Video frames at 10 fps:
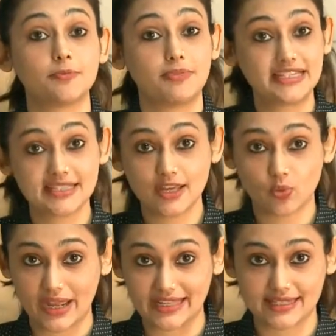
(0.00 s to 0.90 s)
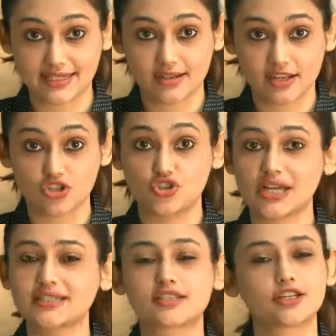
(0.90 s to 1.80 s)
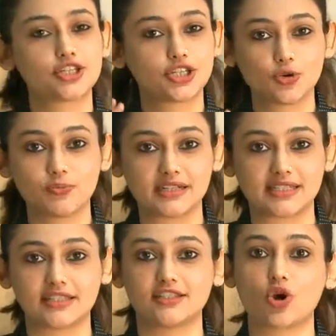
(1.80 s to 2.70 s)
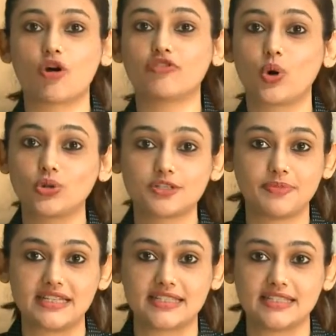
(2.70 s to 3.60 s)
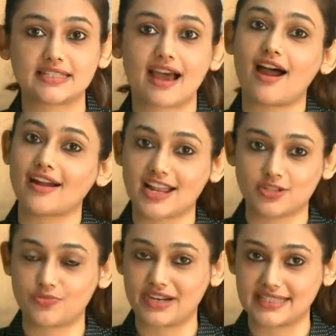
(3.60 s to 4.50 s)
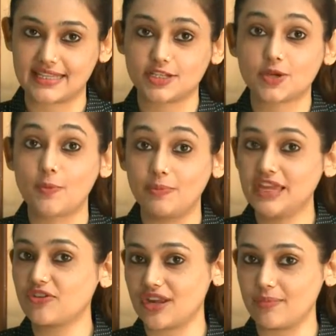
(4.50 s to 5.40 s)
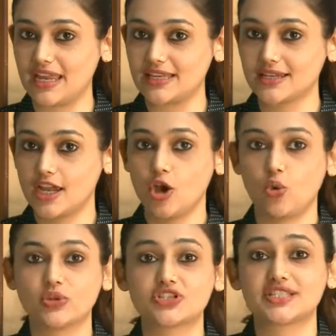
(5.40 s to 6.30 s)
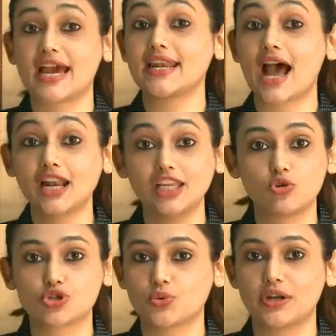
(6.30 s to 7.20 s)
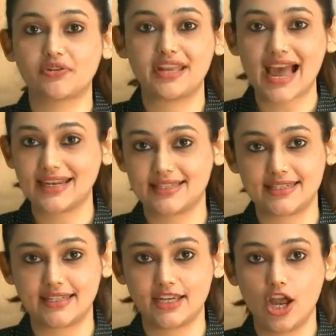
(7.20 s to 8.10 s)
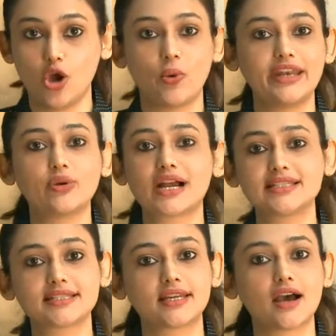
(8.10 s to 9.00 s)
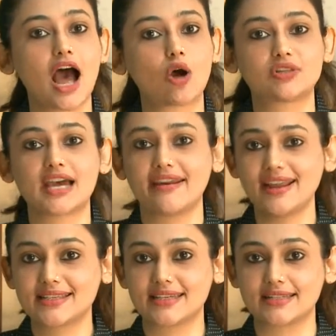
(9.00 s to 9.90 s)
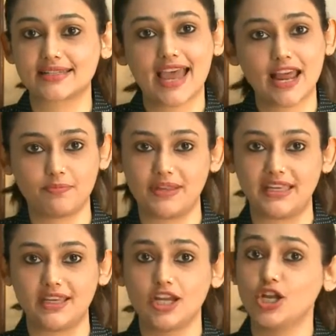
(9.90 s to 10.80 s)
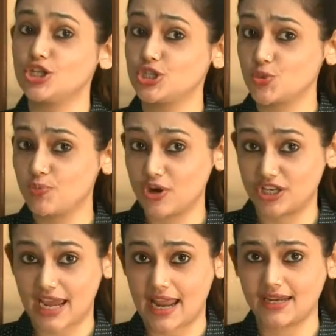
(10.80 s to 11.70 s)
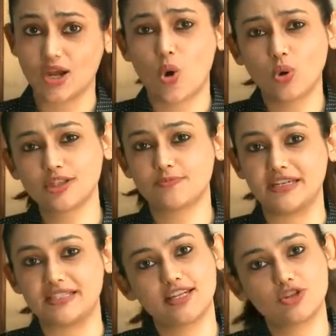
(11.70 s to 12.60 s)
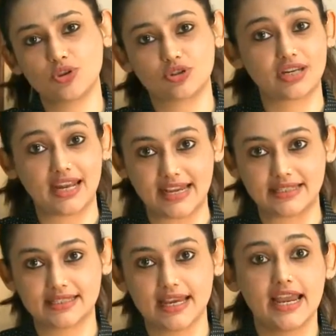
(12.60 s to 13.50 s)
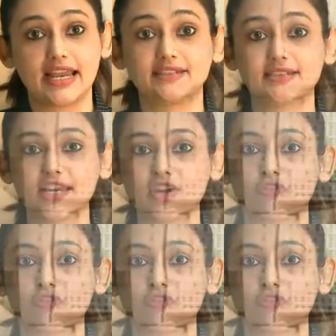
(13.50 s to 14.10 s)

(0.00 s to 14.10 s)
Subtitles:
PC waste. Just 2% of old PCs are at present being remade, which is an unusual reality when you consider how direct it can be to put an old PC to utilize instead